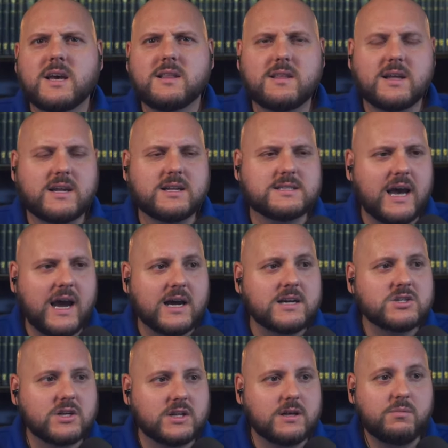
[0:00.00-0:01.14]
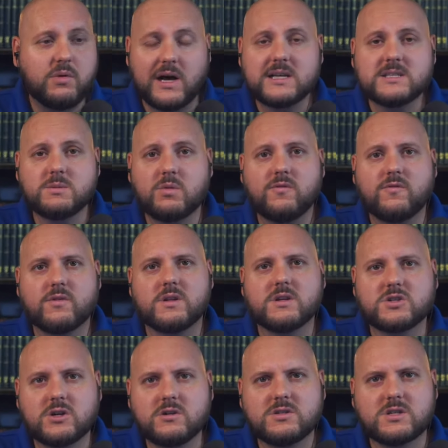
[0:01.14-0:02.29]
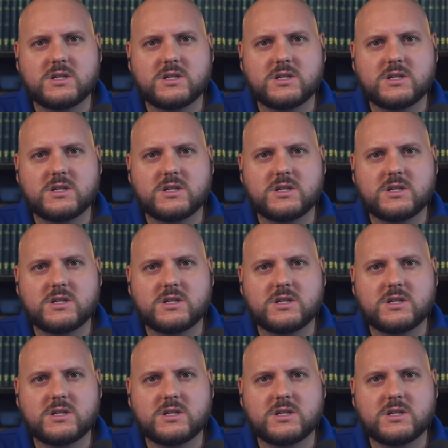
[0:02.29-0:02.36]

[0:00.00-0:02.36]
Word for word: that it's actually possible for the church